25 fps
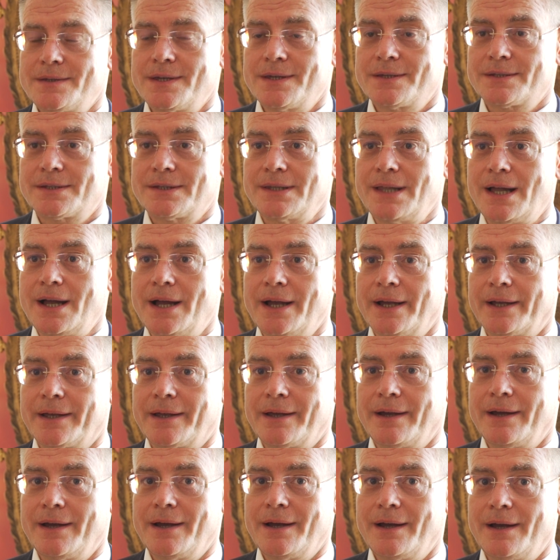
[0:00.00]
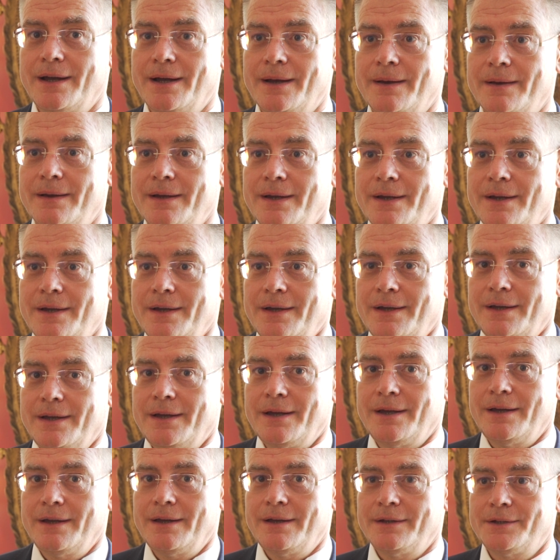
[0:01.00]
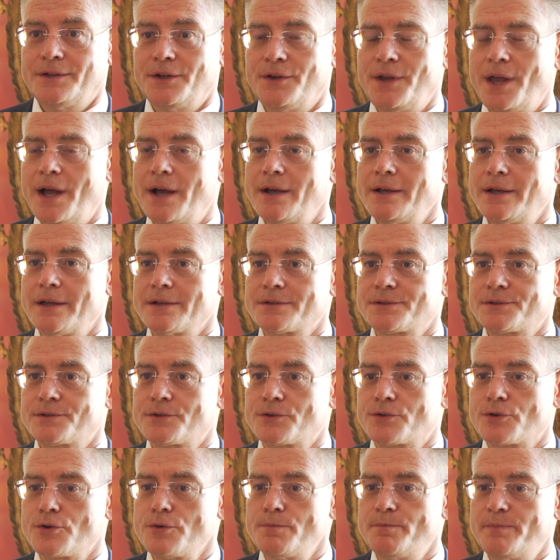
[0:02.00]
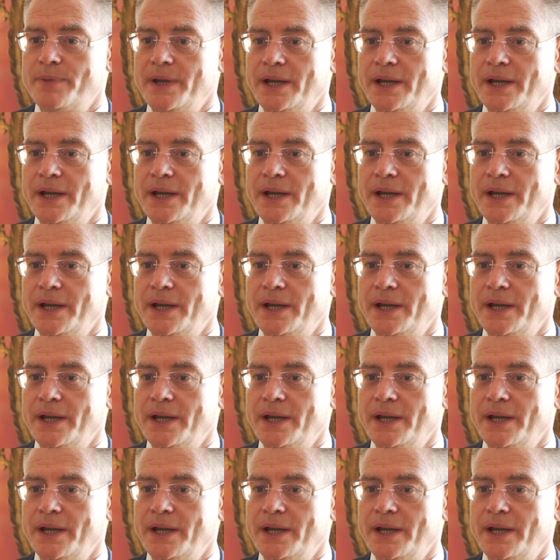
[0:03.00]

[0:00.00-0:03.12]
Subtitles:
is like the youngest group